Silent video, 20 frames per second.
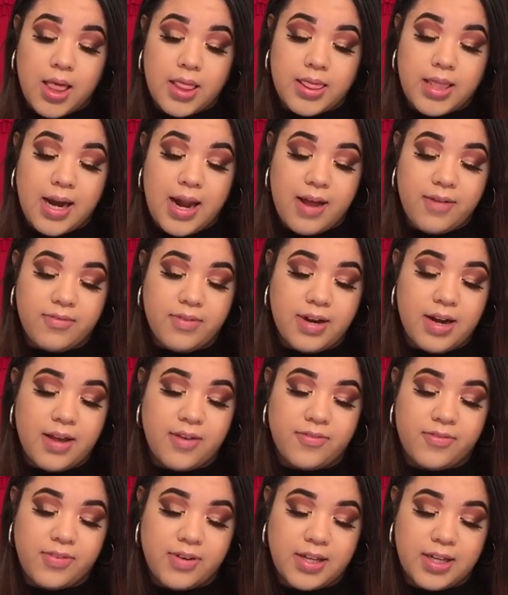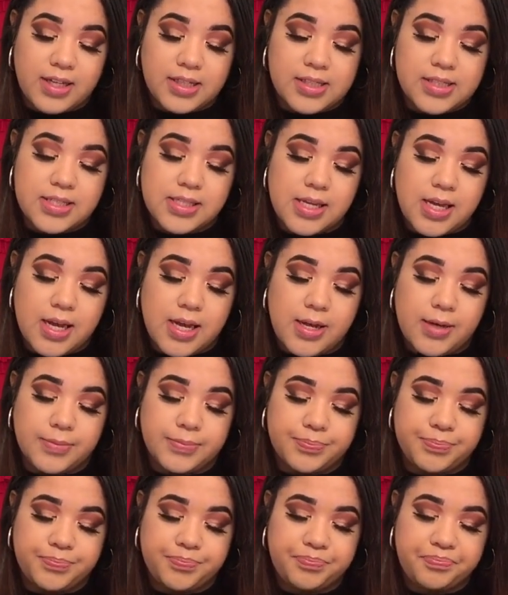Then I have Netflix.
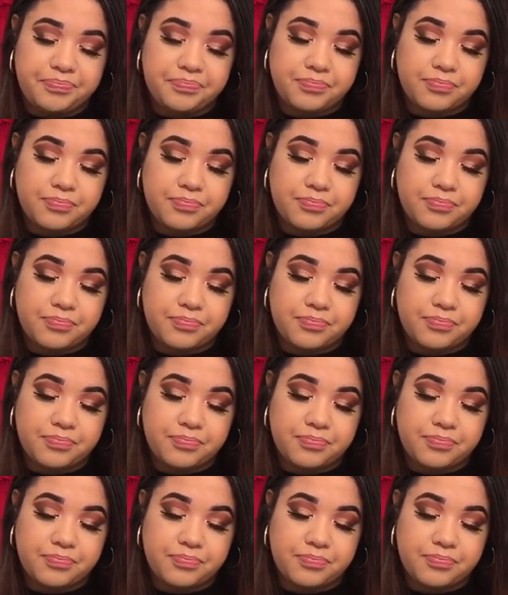Um,